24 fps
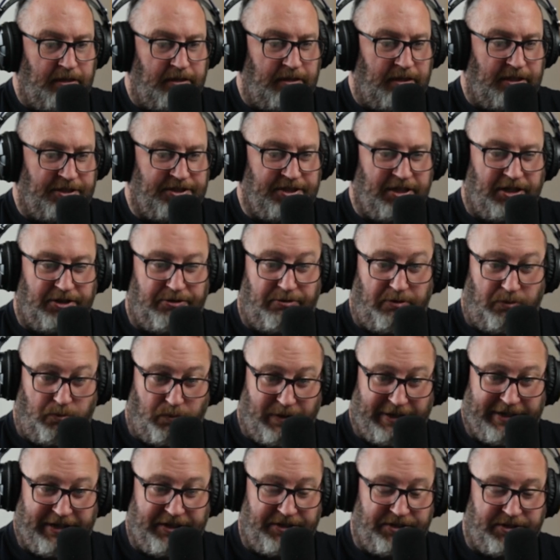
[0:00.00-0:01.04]
started doing
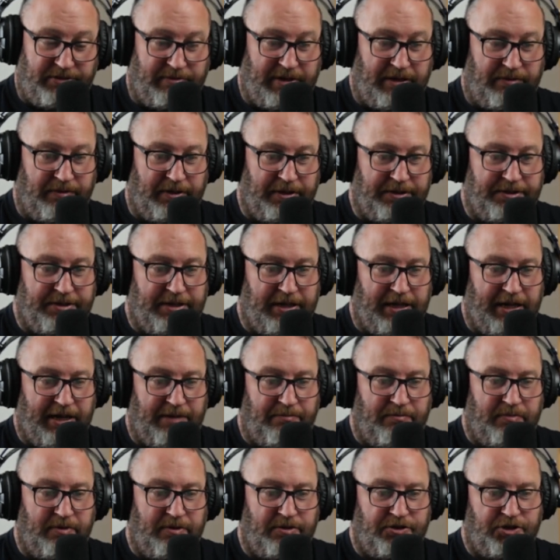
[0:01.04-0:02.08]
weddings around that
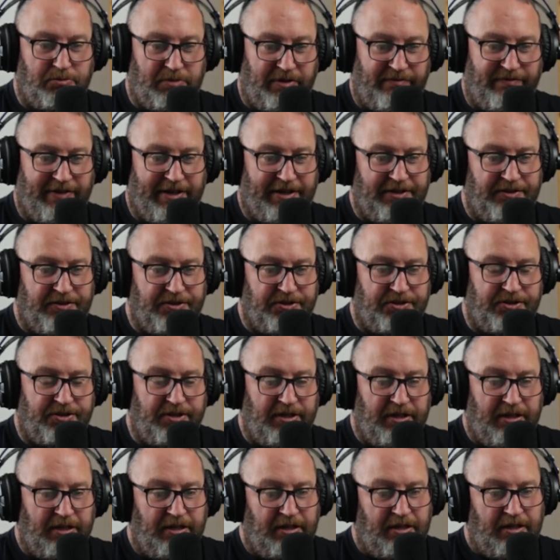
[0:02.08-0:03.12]
time, some events.
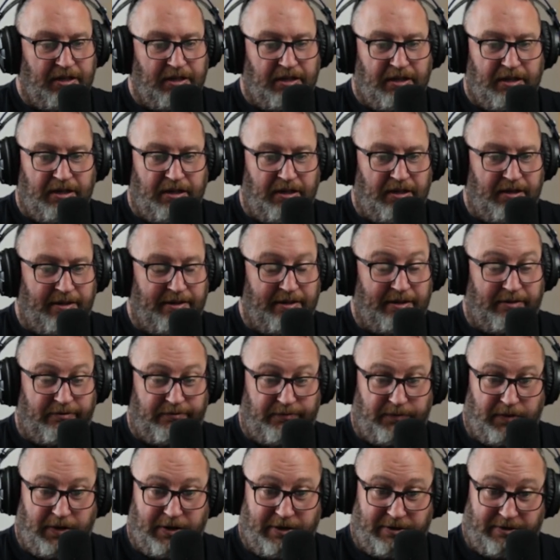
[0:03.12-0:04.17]
I've
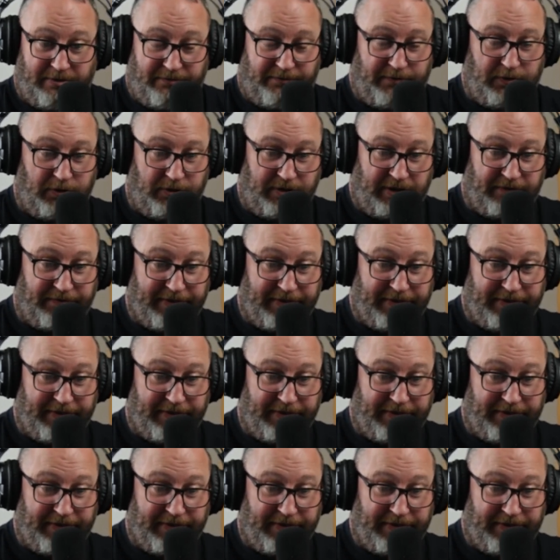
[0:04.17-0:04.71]
photographed